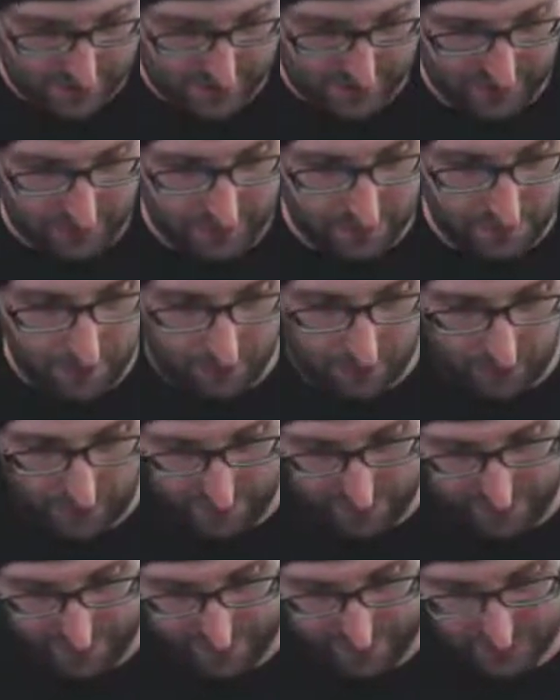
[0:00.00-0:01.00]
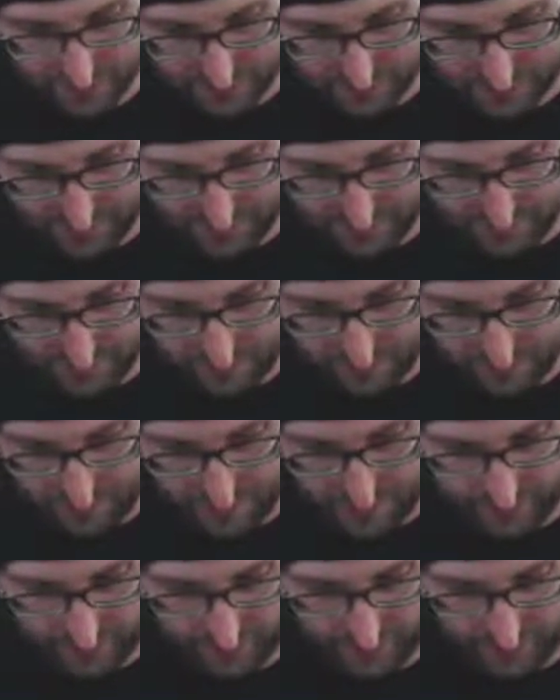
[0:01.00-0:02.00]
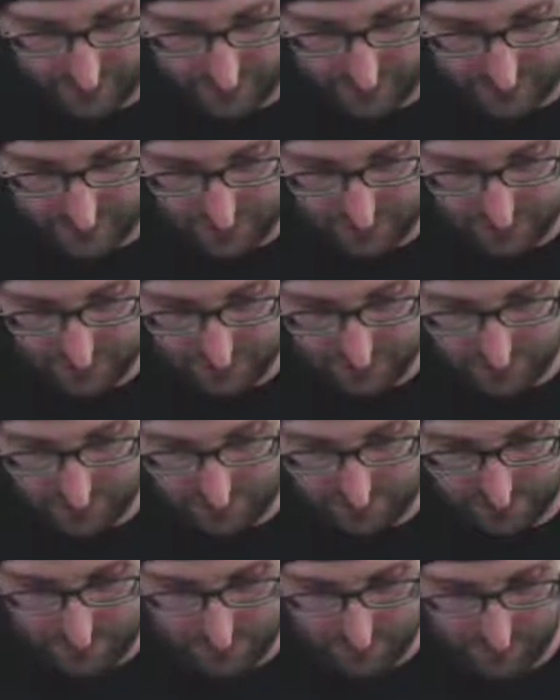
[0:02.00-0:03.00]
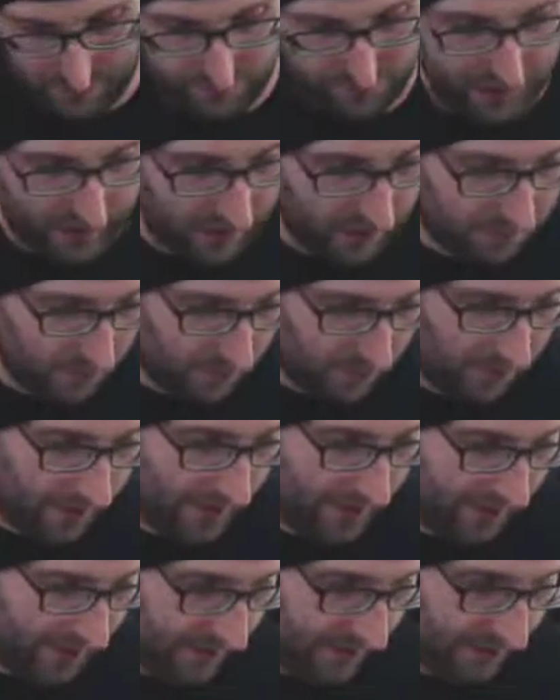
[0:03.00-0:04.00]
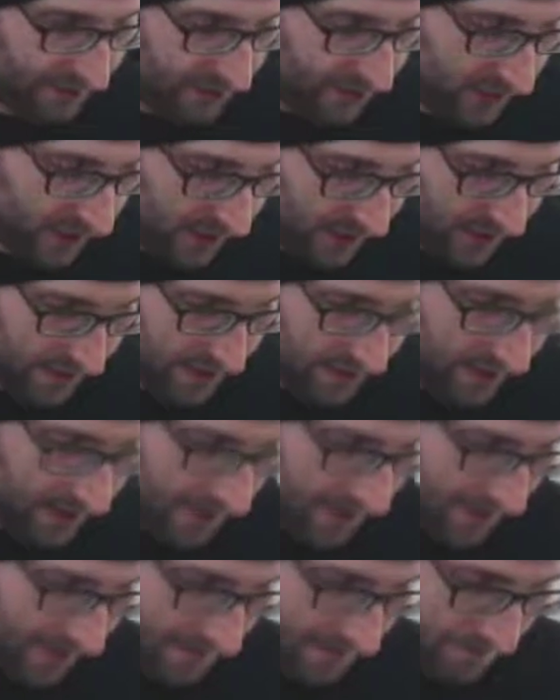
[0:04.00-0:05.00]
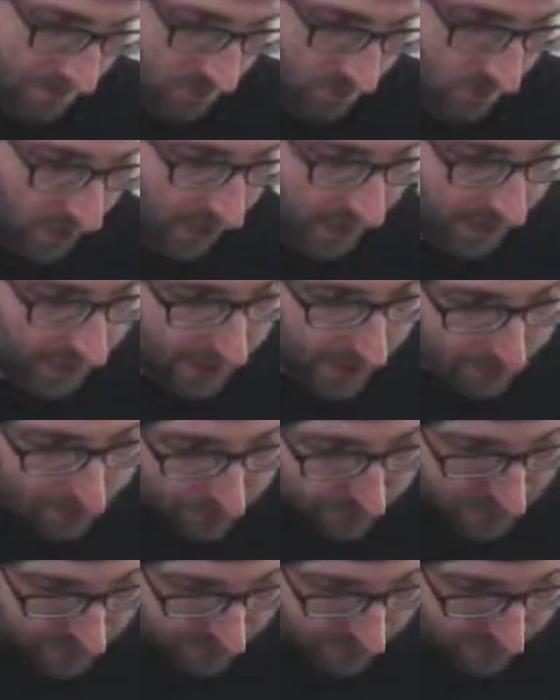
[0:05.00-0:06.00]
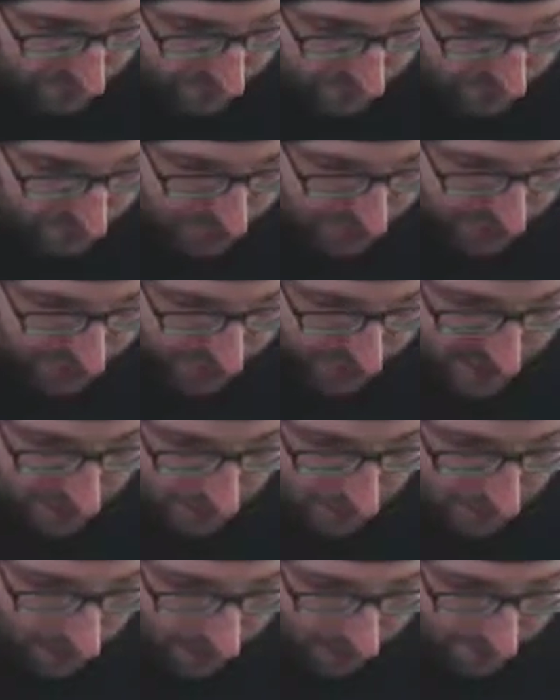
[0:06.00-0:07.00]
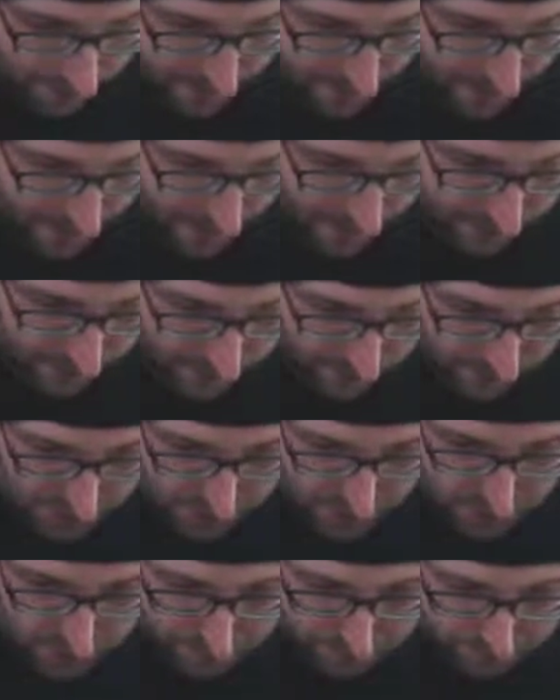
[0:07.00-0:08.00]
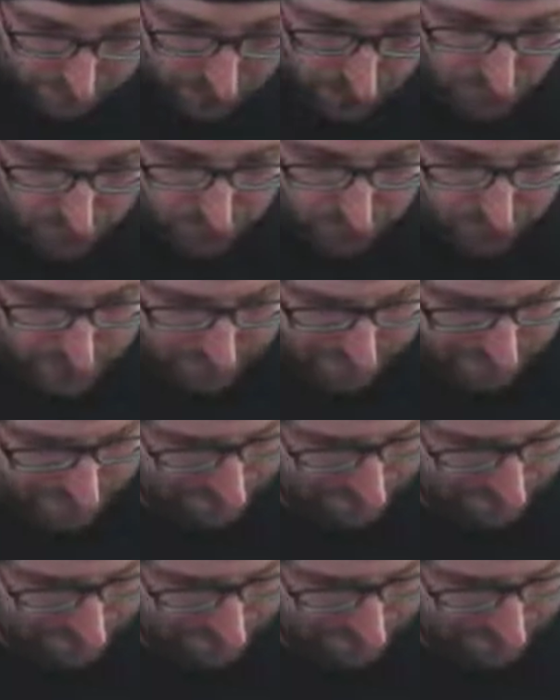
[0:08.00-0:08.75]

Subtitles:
email on this just because I'm on their mailing list that this was going to be available, and they've done a couple different versions of this pop and they're all super cool,